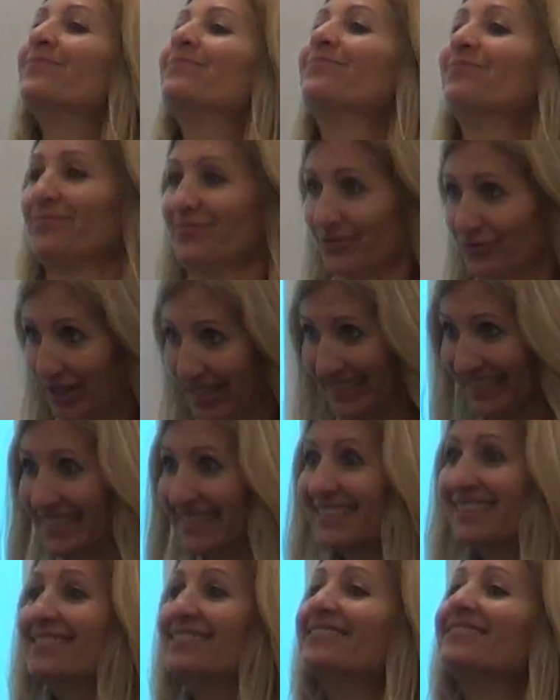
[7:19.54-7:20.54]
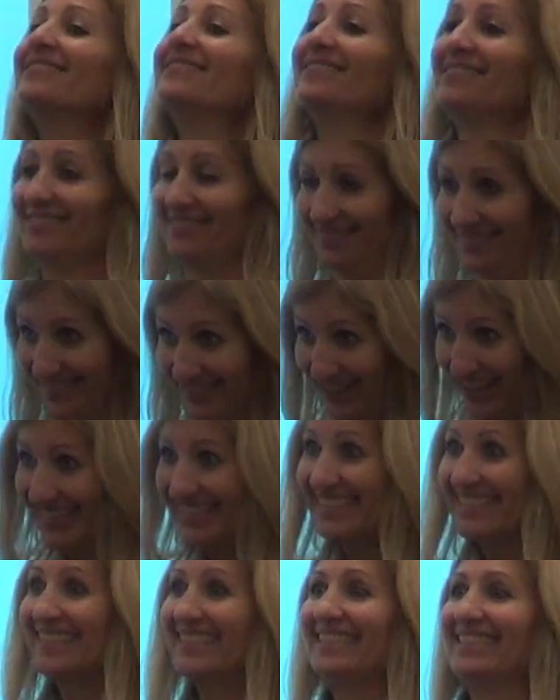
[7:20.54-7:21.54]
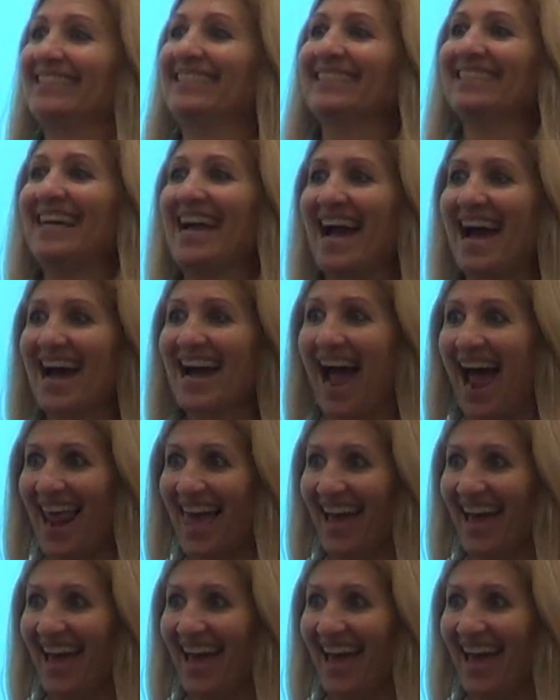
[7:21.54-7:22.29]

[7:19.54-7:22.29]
Yep, and then there is the community room. Right, very good.